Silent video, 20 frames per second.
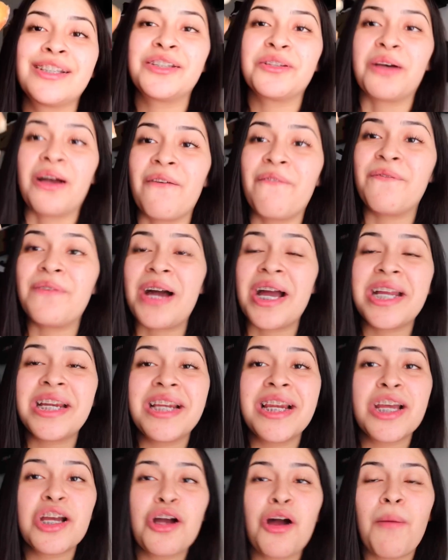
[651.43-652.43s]
I
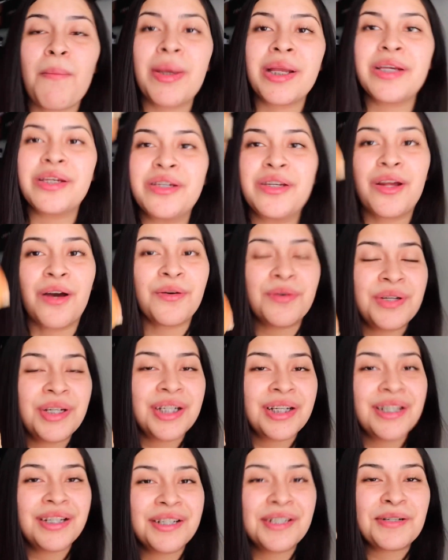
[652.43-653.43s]
finally got my
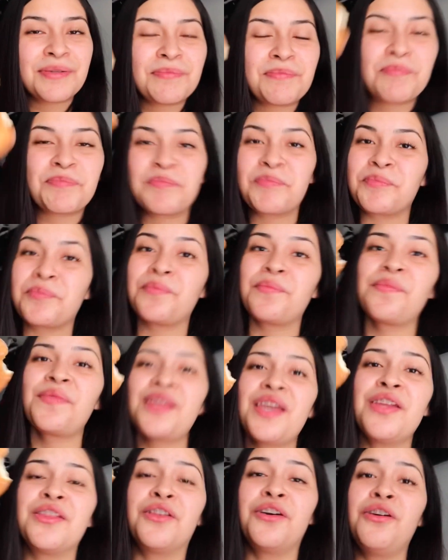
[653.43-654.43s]
donut.
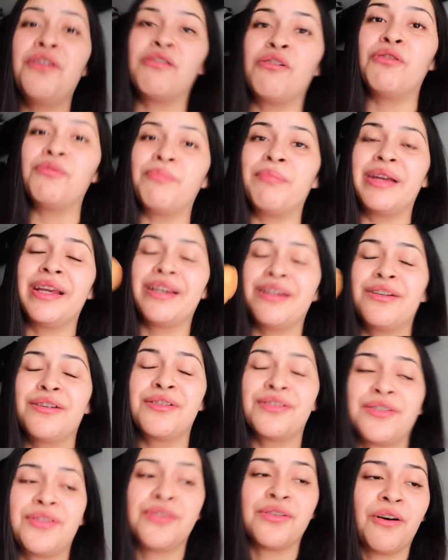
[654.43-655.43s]
They're homemade. They're
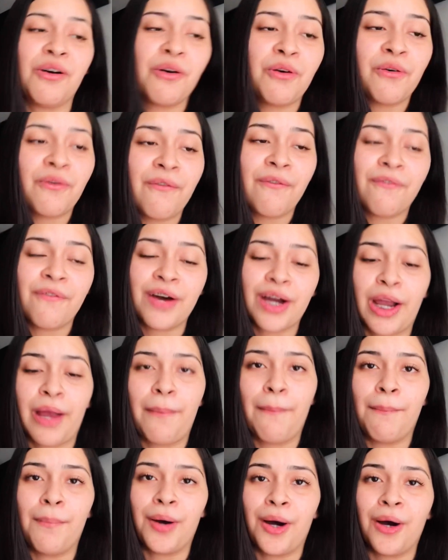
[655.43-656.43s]
so
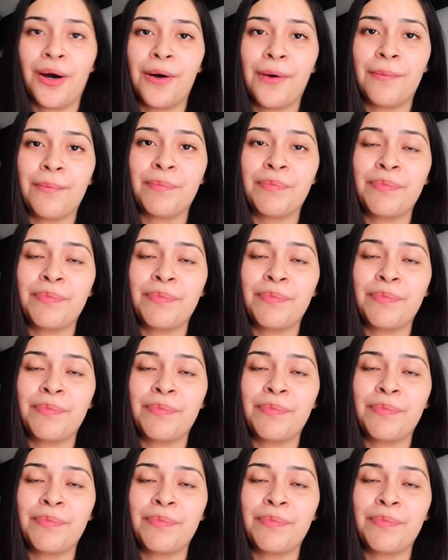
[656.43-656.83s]
fucking bomb.